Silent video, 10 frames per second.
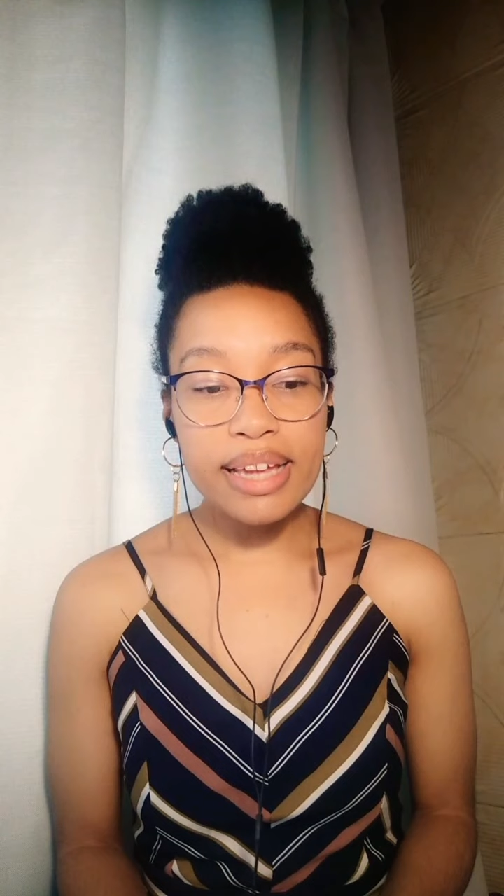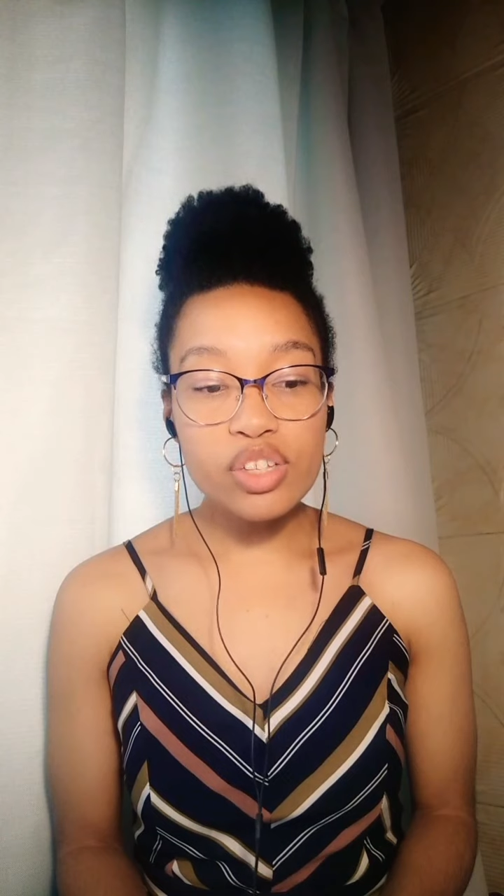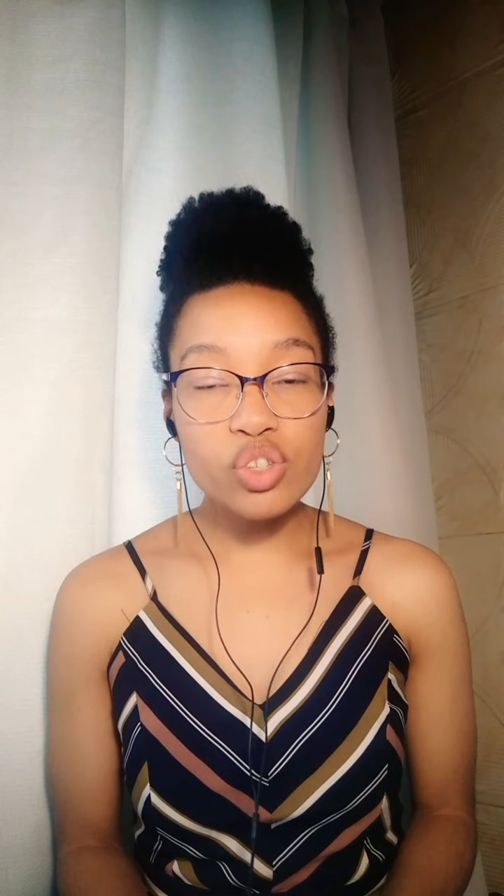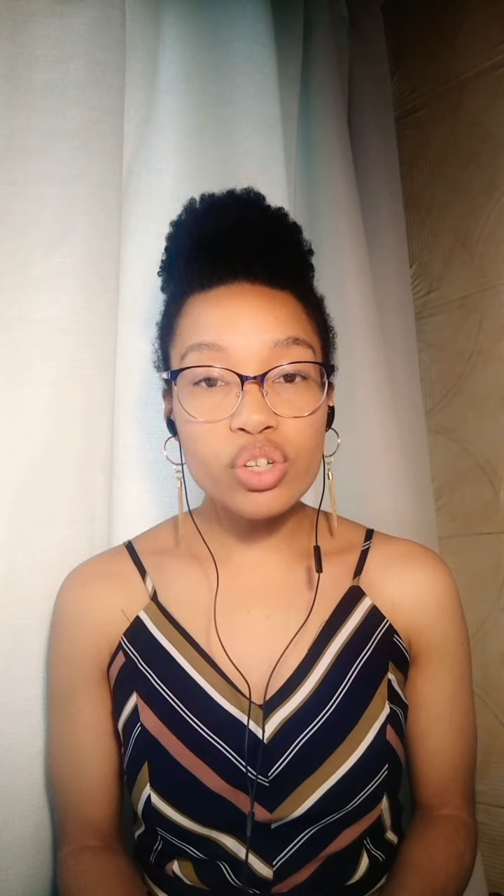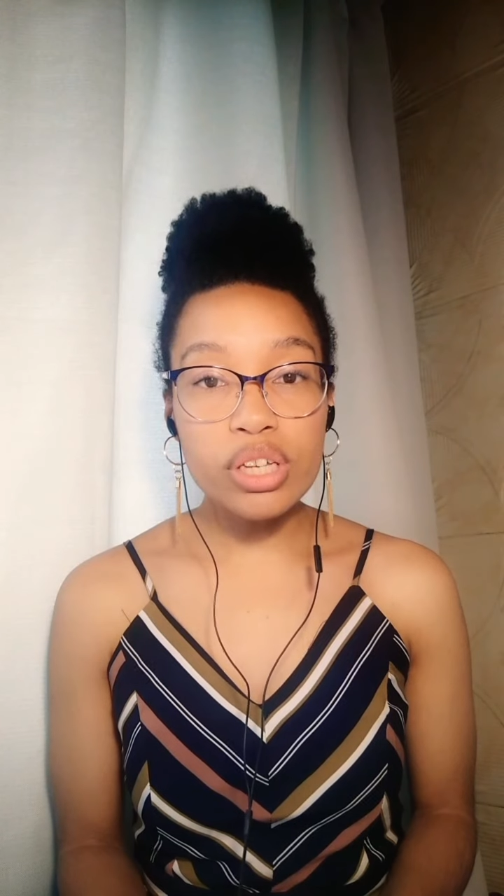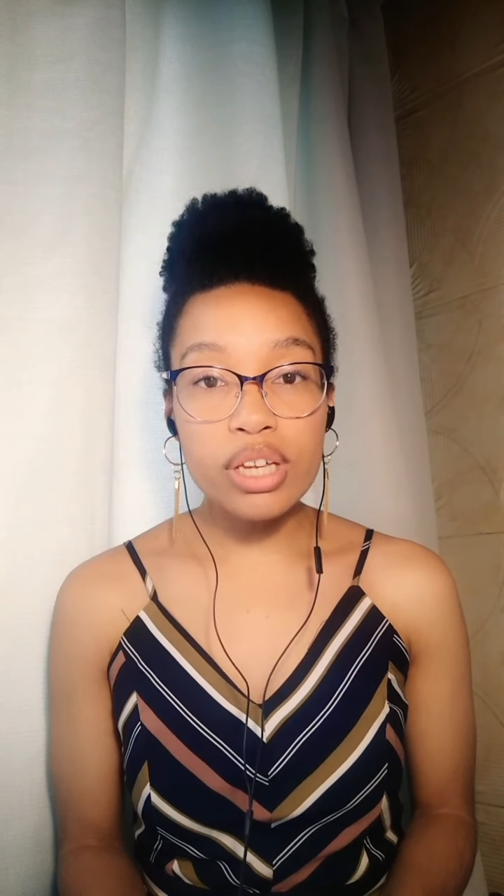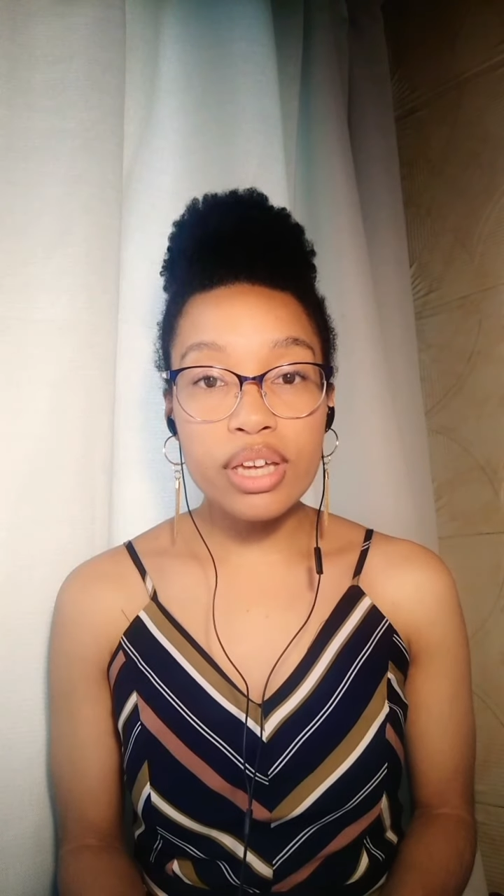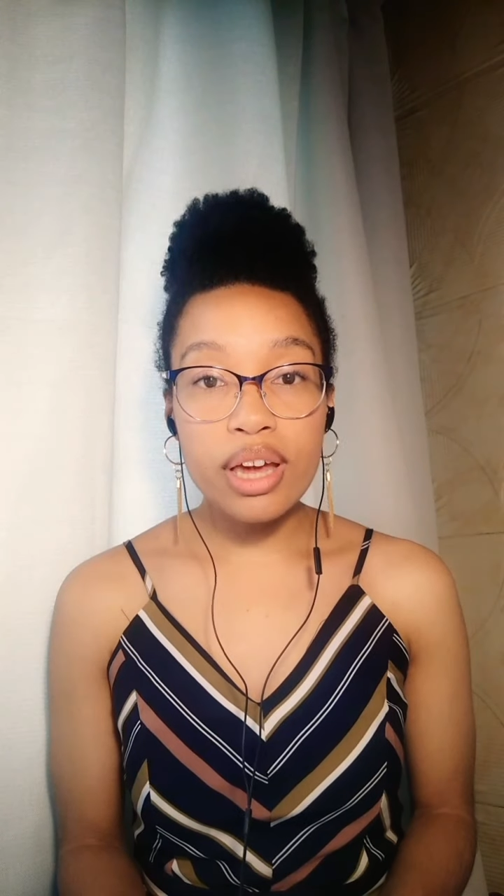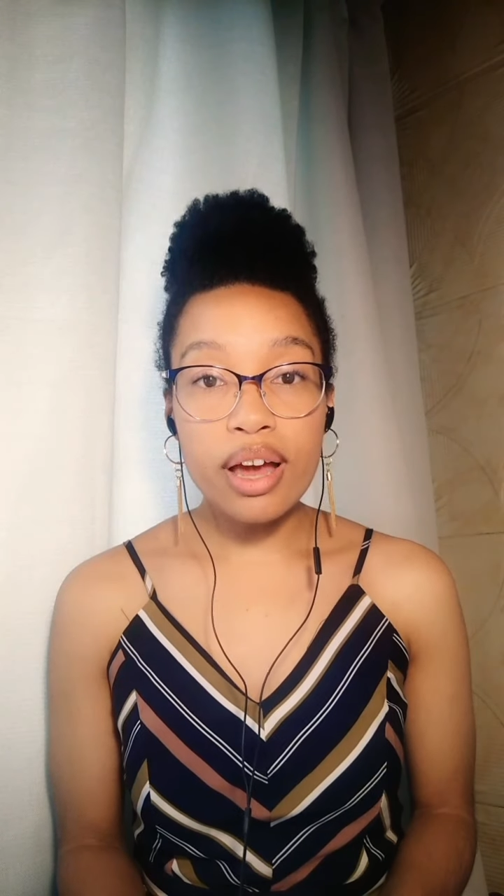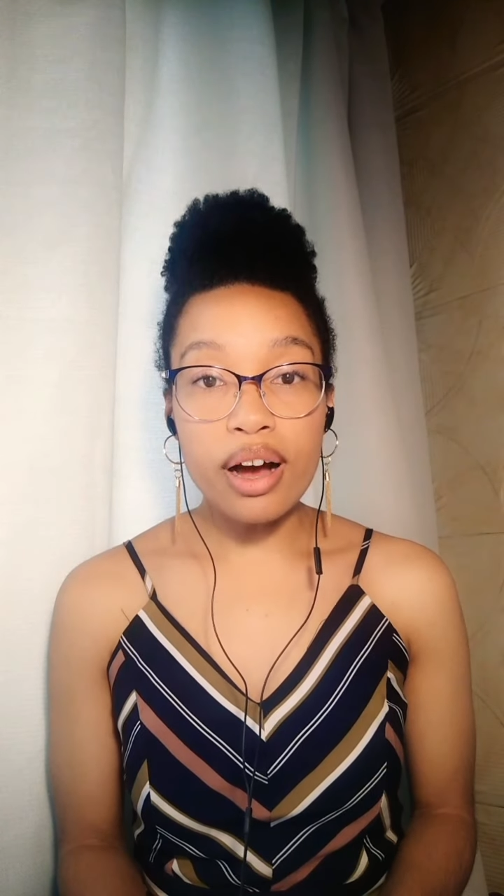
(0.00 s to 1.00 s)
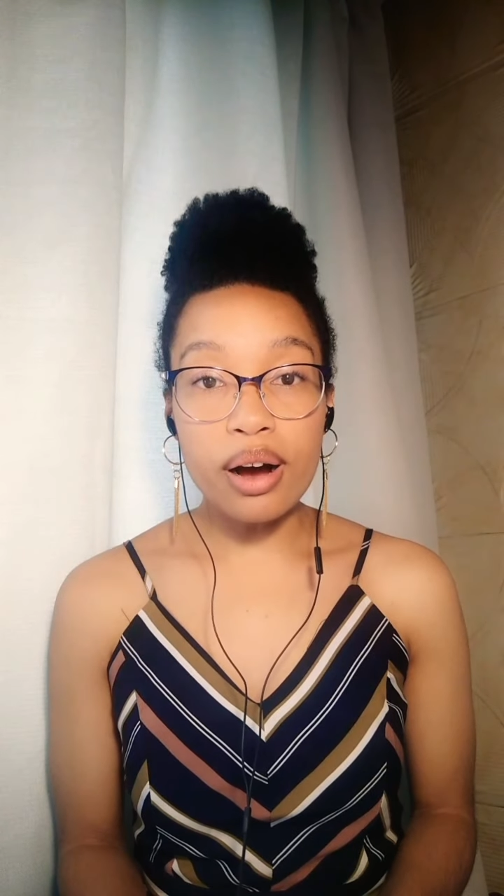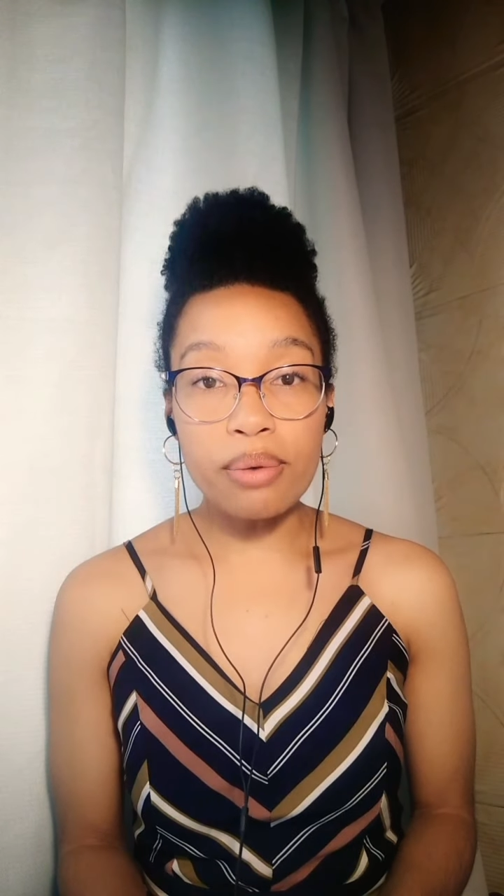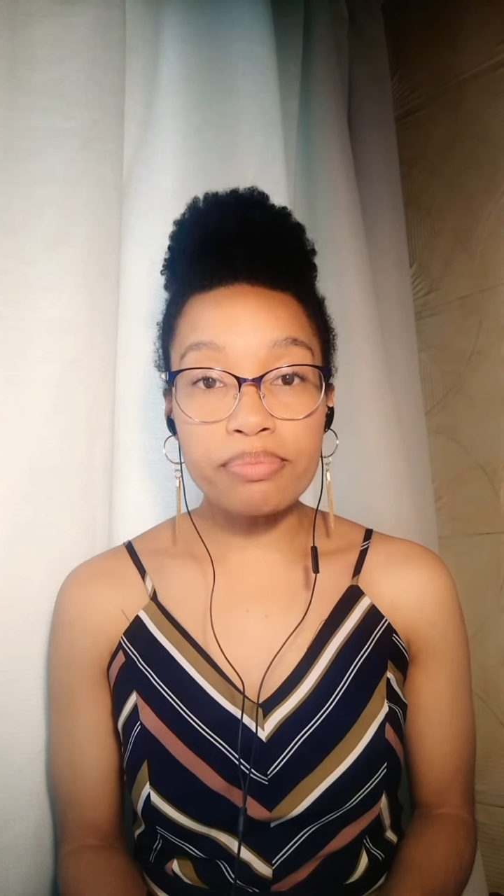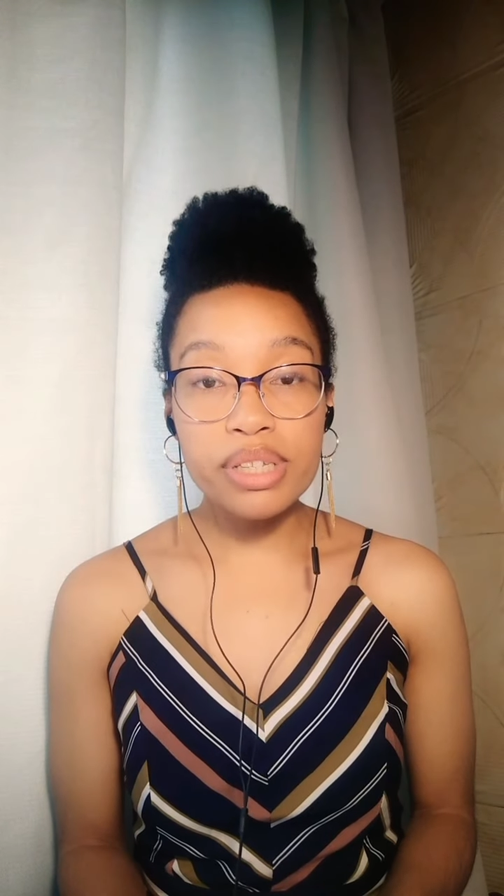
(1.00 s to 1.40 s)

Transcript: is to